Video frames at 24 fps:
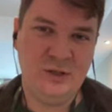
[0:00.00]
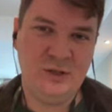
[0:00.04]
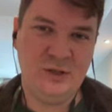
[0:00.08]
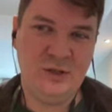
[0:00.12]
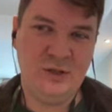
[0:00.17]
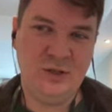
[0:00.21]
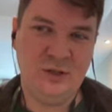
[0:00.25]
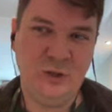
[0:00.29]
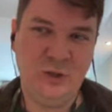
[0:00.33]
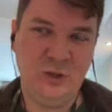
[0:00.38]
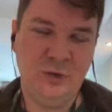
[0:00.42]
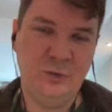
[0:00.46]

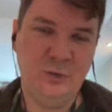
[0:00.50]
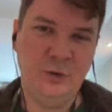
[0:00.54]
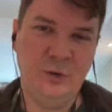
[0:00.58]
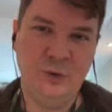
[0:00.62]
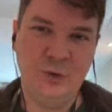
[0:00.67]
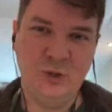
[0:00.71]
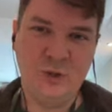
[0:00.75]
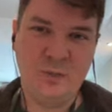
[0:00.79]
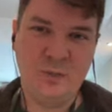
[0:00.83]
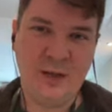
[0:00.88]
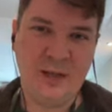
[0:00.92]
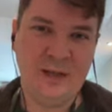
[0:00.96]
don't want
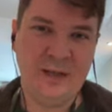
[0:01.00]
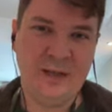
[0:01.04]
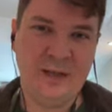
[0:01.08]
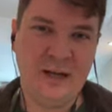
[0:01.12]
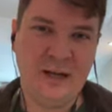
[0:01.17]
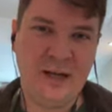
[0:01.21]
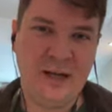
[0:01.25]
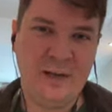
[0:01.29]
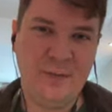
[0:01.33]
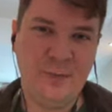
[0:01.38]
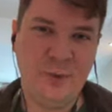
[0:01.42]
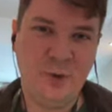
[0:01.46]
to spend
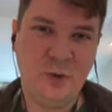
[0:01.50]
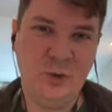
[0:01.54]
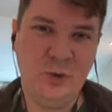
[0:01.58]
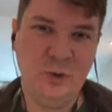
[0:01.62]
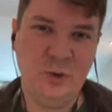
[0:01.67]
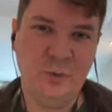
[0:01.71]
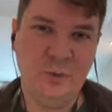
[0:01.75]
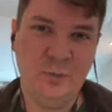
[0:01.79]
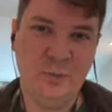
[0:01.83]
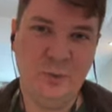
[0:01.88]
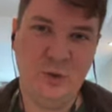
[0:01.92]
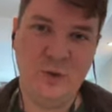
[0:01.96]
time
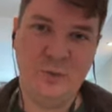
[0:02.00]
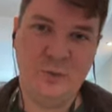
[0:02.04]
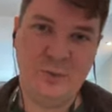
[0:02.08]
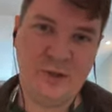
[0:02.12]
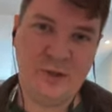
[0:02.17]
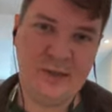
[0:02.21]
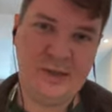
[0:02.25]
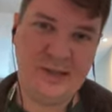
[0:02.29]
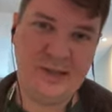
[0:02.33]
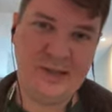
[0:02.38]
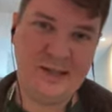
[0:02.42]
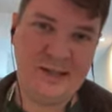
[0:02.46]
on
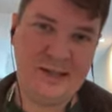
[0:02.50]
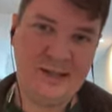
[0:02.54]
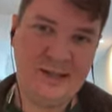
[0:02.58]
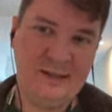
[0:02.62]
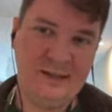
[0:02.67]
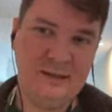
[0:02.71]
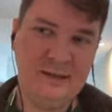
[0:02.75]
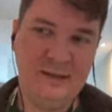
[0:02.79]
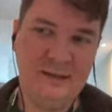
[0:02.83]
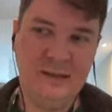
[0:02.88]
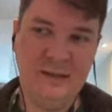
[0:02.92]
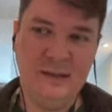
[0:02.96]
post-processing